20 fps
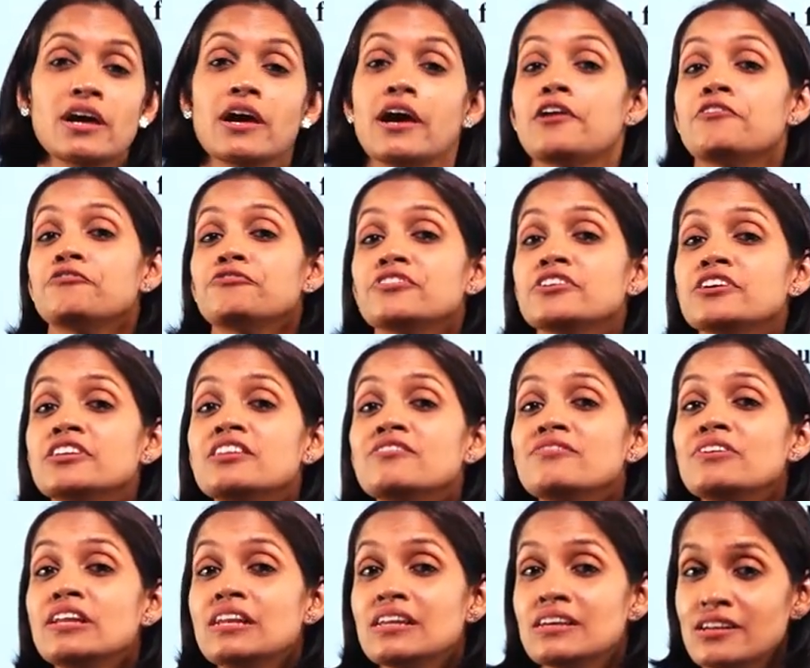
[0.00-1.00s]
And further,
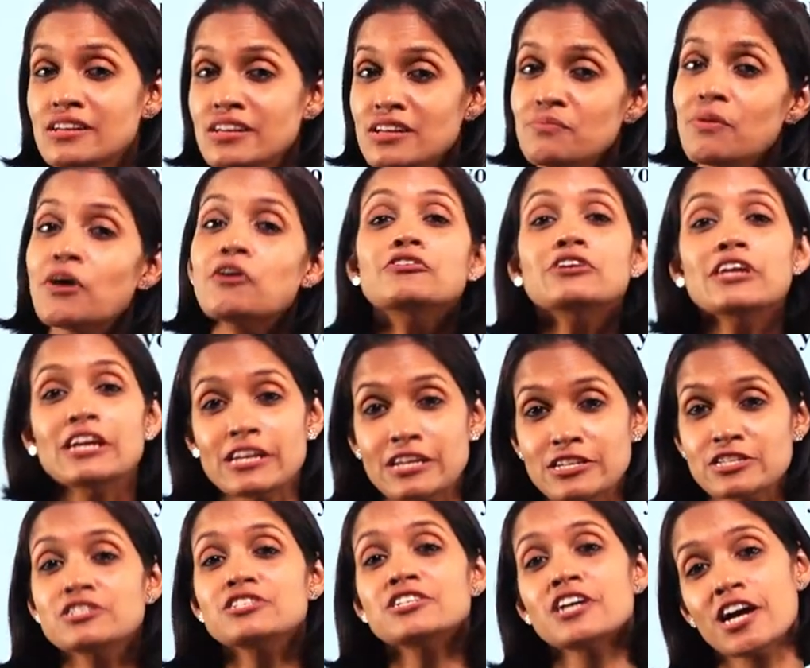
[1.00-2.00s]
we learn about
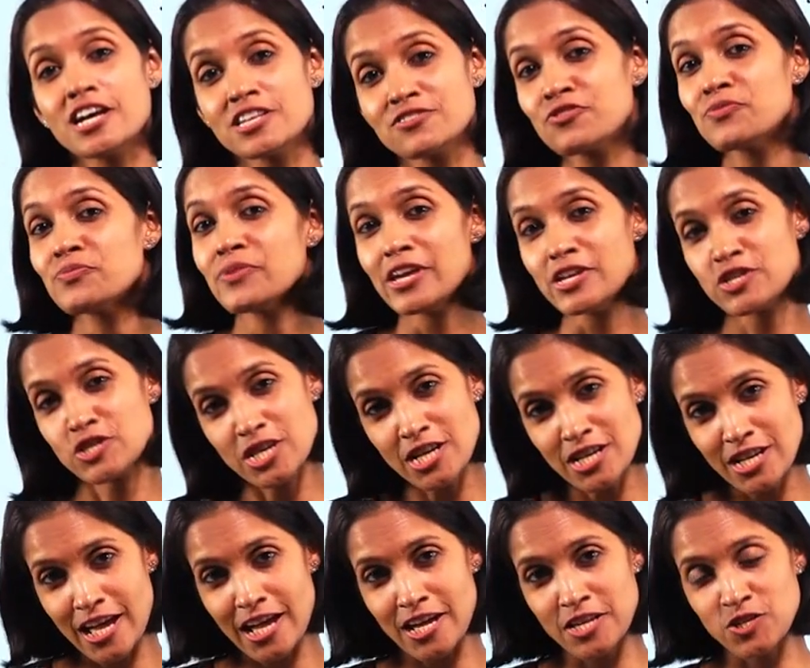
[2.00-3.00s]
energy
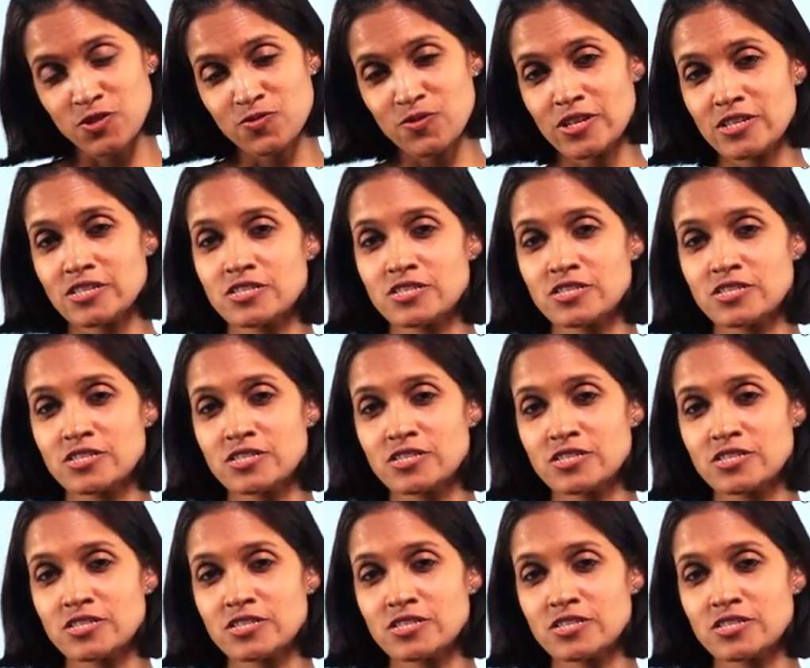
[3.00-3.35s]
transformation as well.